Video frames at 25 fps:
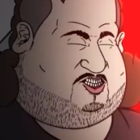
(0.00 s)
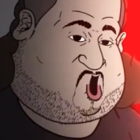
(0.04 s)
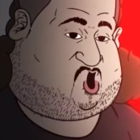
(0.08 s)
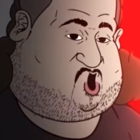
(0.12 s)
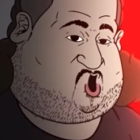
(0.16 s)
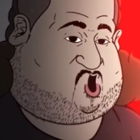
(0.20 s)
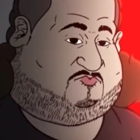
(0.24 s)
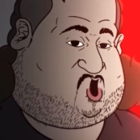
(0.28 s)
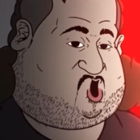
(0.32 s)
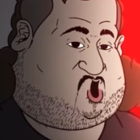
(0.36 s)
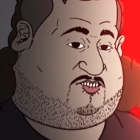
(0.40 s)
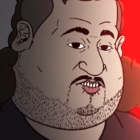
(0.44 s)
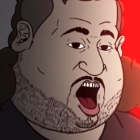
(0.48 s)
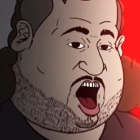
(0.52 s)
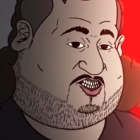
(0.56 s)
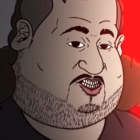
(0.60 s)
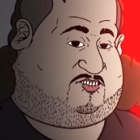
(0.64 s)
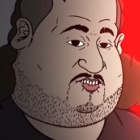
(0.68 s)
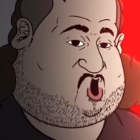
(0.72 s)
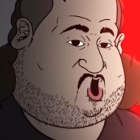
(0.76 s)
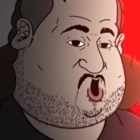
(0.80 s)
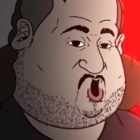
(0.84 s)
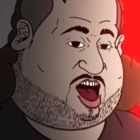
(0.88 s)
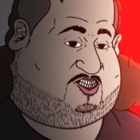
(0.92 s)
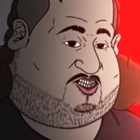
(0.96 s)
do movie
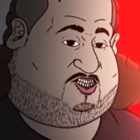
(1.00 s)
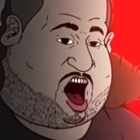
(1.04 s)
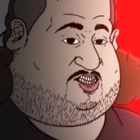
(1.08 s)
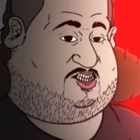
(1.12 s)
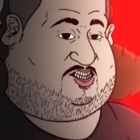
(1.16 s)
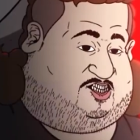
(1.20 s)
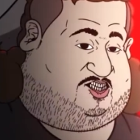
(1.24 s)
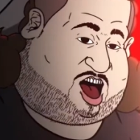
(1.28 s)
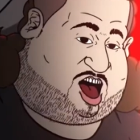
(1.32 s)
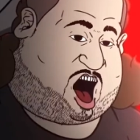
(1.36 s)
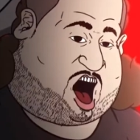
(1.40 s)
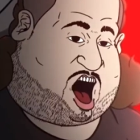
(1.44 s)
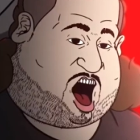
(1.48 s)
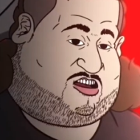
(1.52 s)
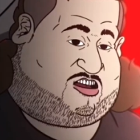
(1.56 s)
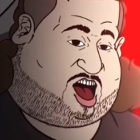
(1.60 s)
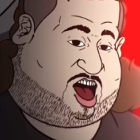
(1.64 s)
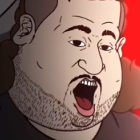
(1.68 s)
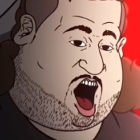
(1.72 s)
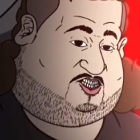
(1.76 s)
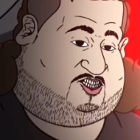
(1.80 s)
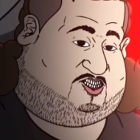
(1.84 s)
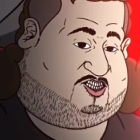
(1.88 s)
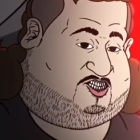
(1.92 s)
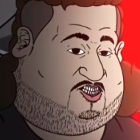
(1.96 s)
reviews and draw
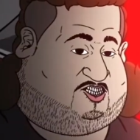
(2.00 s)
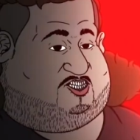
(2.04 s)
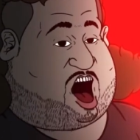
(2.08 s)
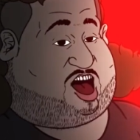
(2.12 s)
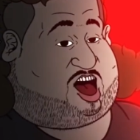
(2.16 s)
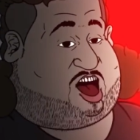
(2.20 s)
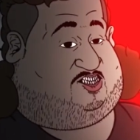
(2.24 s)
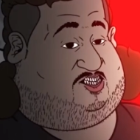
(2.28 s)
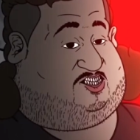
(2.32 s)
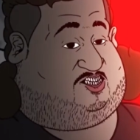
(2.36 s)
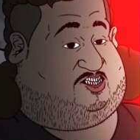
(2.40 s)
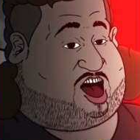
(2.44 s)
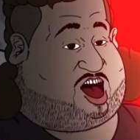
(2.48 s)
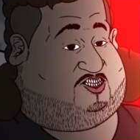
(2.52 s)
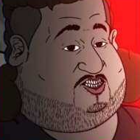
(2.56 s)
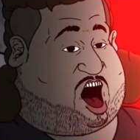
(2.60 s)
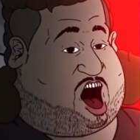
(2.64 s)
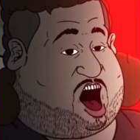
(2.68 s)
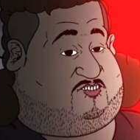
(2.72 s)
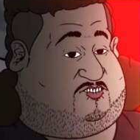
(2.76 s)
weird shit and